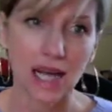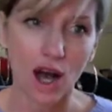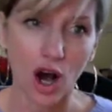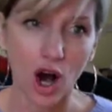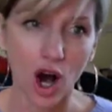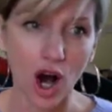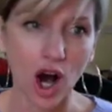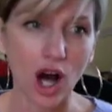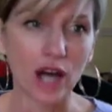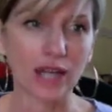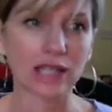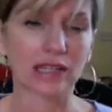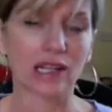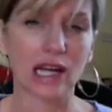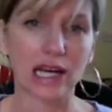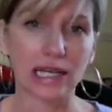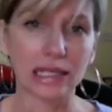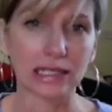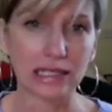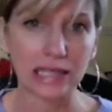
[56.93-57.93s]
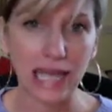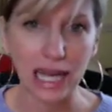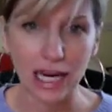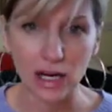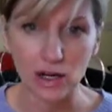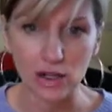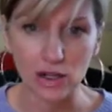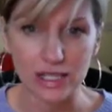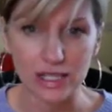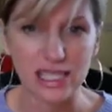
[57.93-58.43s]
on a lot of
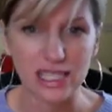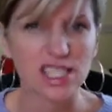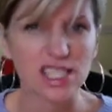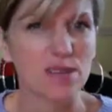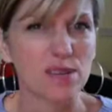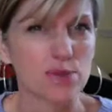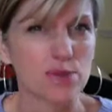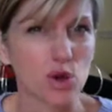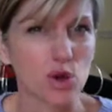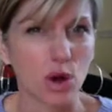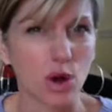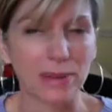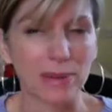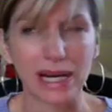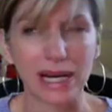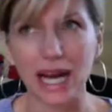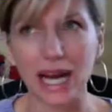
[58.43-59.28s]
layers. It's absorbent.